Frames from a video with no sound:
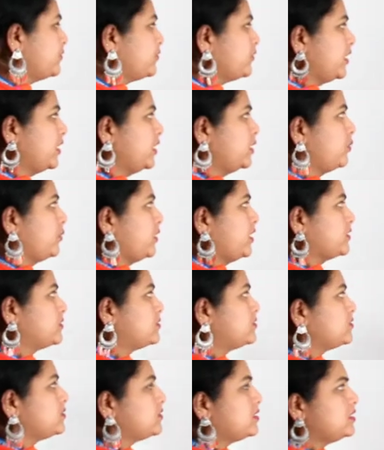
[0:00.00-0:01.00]
railways.
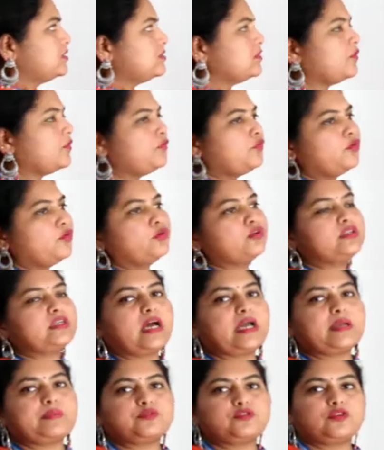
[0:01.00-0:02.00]
So these are 4
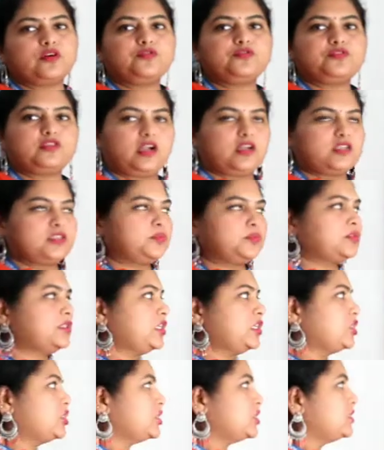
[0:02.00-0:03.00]
types of
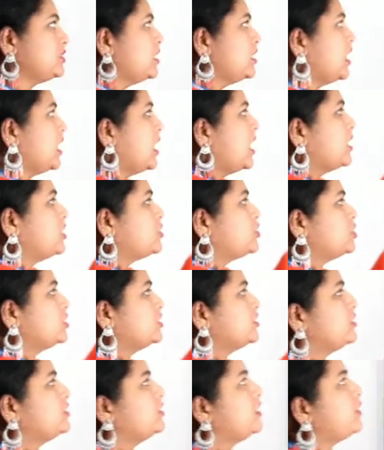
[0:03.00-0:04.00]
transportation.
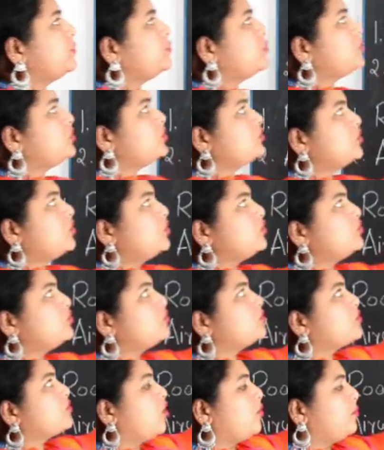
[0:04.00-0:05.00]
Children, I want you all
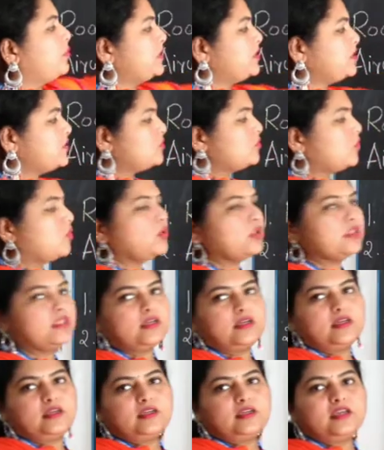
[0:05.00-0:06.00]
to copy this whole
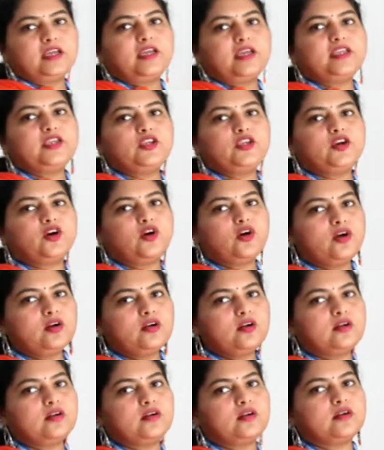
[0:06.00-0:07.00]
thing in your
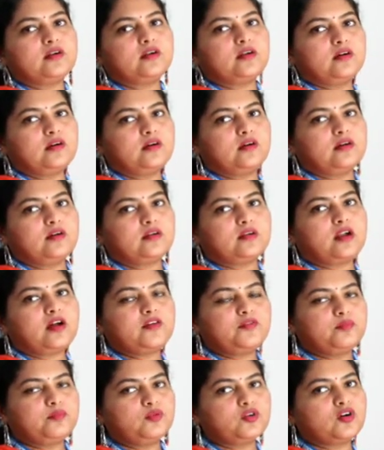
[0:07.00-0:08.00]

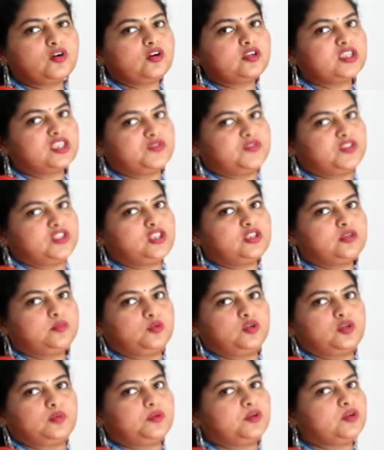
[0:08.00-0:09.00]
rough book or a revision
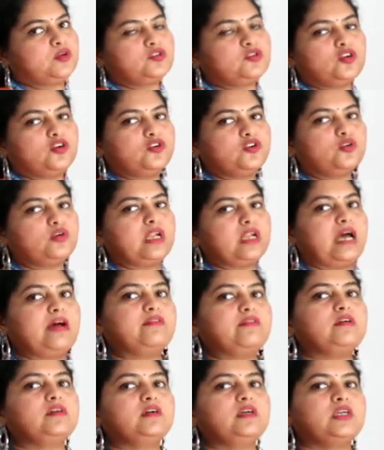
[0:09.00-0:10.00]
book, because you all don't
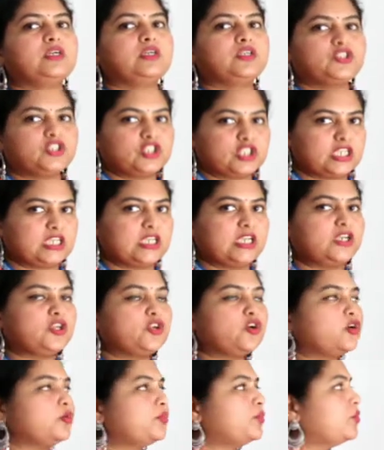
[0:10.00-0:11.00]
have a GK
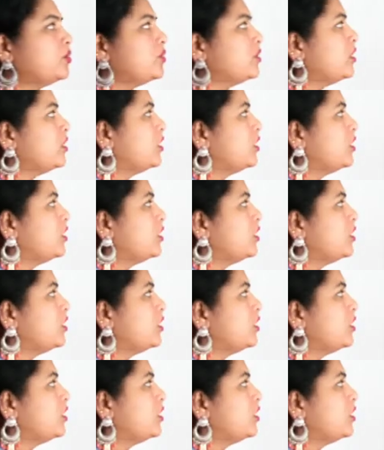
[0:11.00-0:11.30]
notebook.